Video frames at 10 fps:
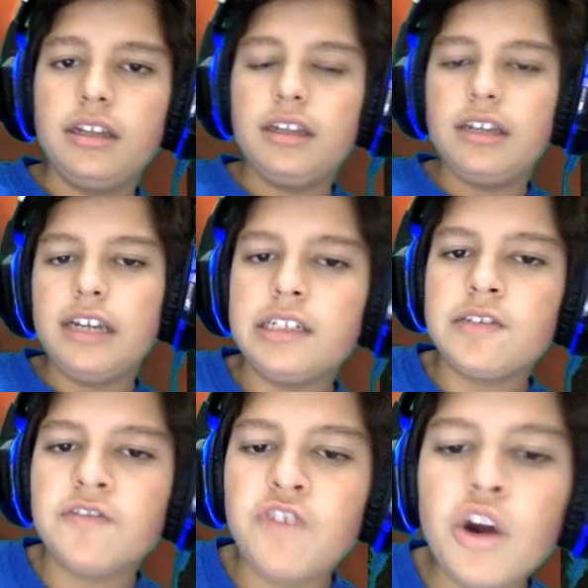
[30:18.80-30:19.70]
It's
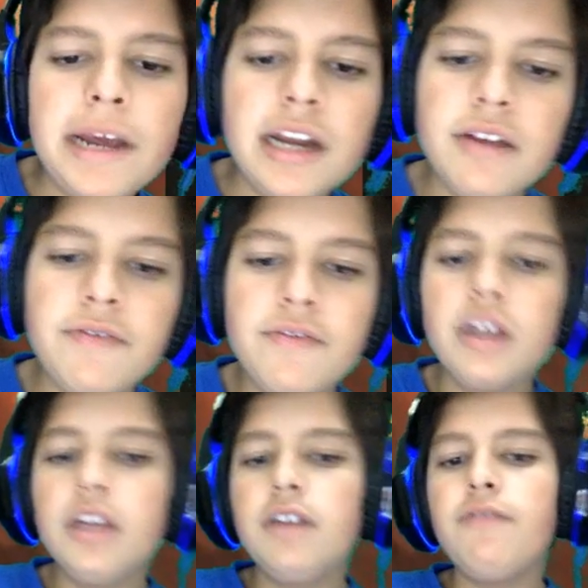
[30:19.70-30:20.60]
4 mana,
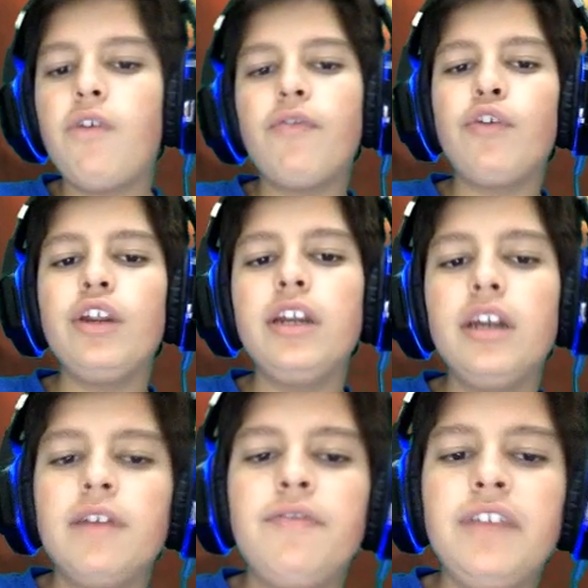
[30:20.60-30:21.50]
4/3
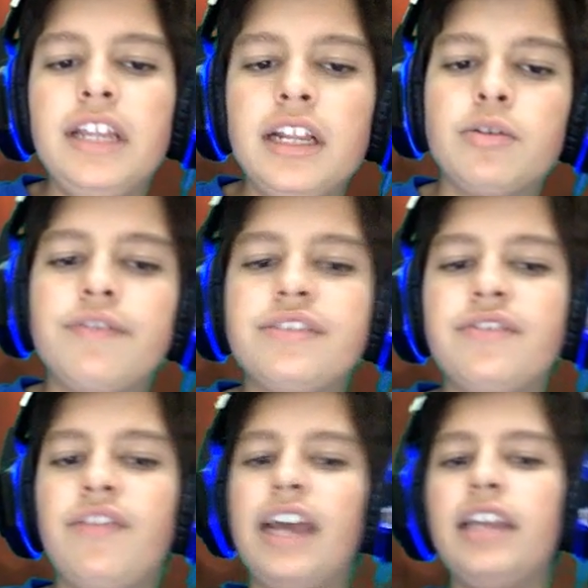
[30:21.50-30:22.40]
Phoenix with
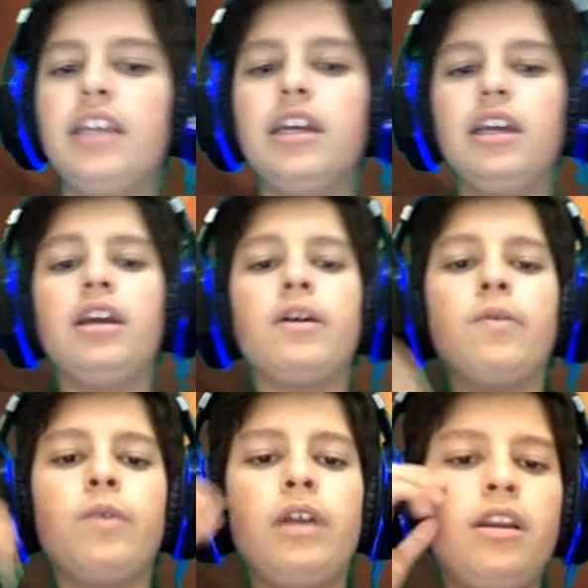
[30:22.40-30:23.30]
flank.
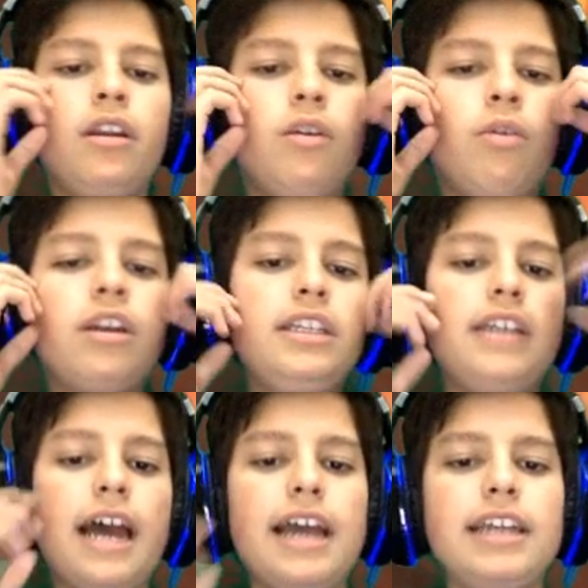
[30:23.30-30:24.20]
When he
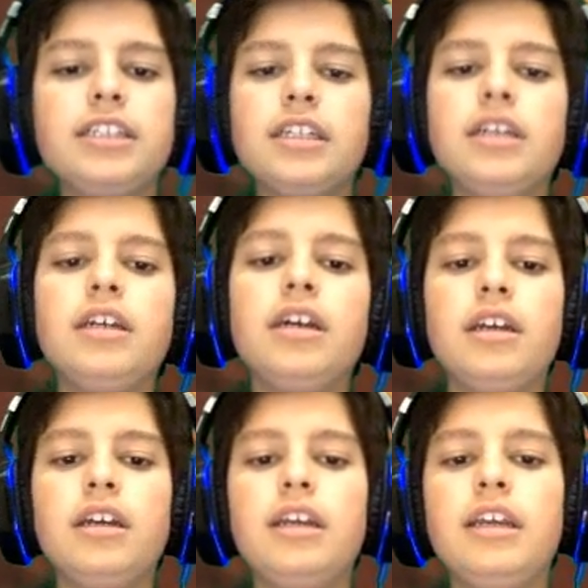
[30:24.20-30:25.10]
dies,
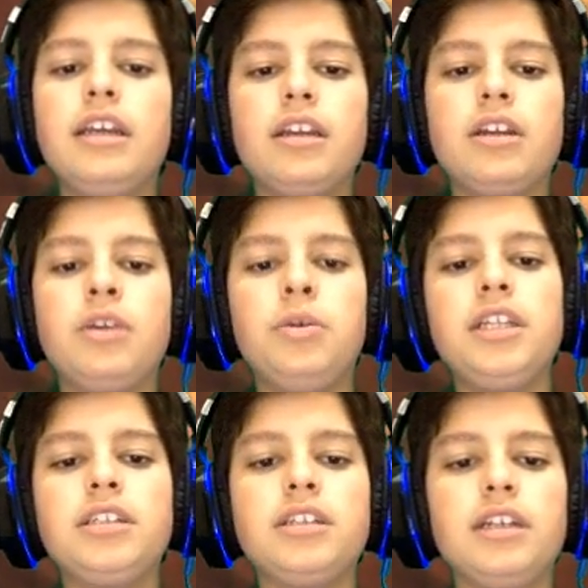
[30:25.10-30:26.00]
it
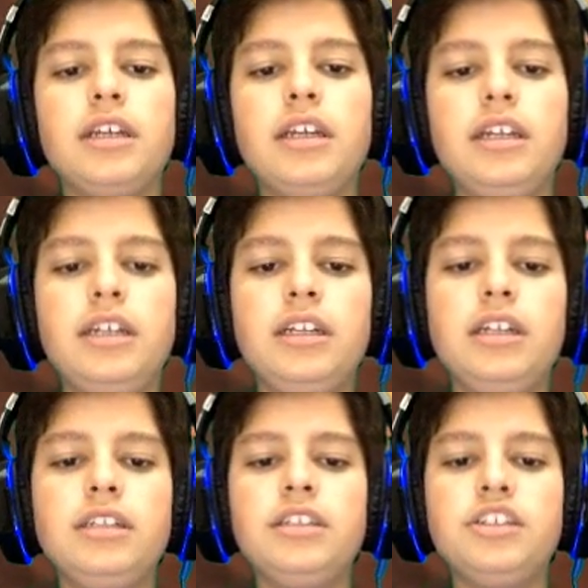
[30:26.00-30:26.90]
creates
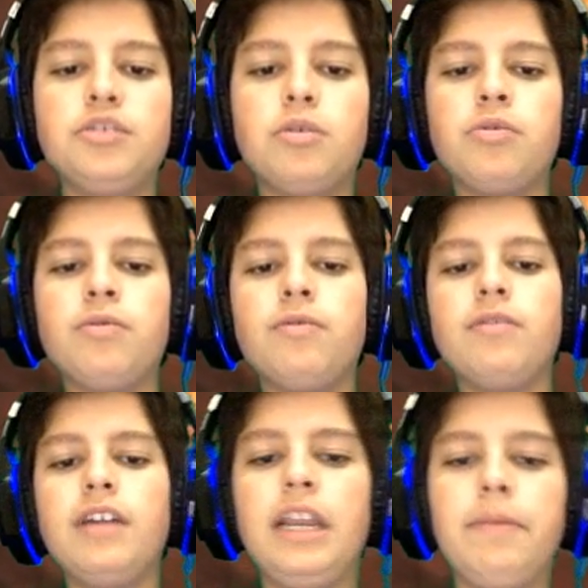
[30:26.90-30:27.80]
a 0/1
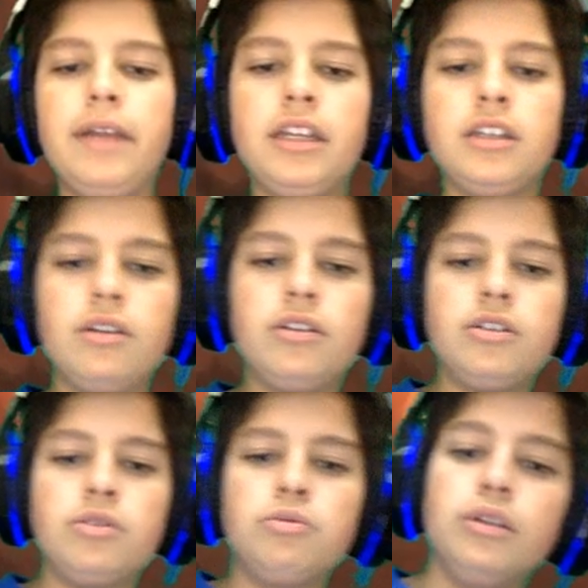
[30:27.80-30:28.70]

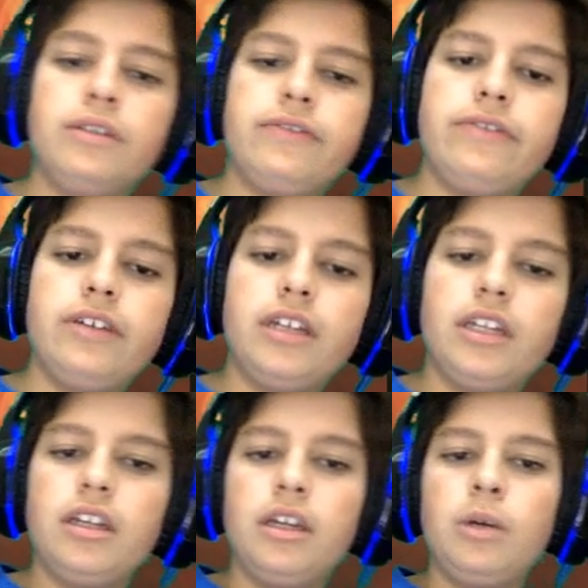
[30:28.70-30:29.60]
elemental with
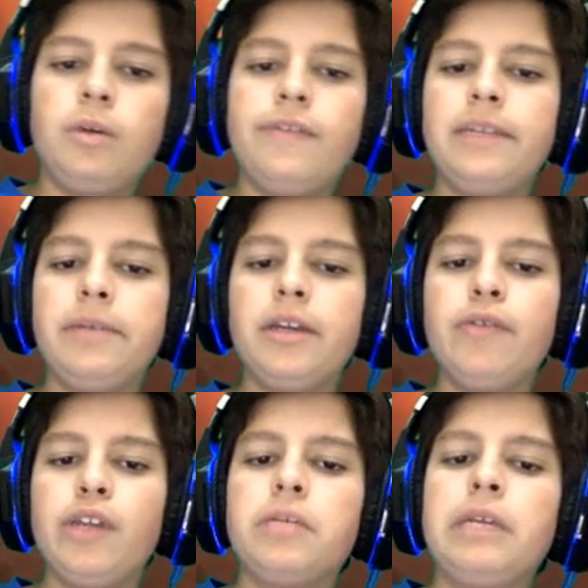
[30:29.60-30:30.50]
at the beginning of
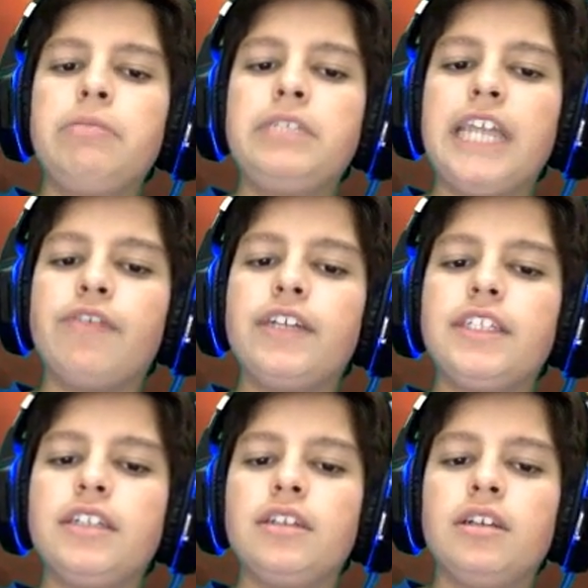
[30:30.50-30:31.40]
your upkeep, sacrifice
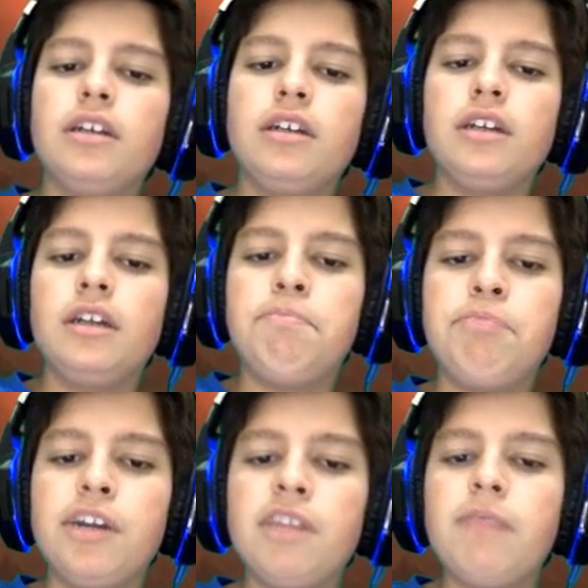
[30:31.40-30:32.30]
it and
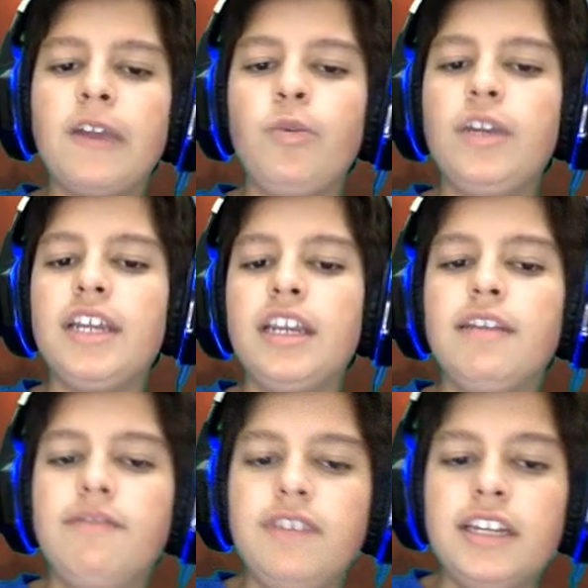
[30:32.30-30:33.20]
bring back Rekindling
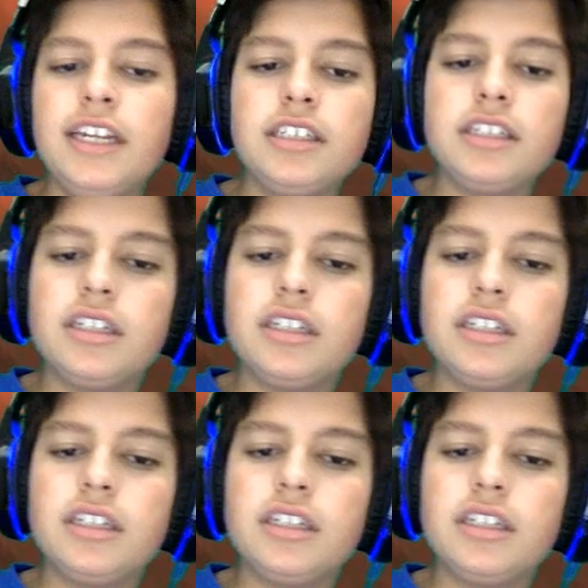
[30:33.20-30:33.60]
Phoenix.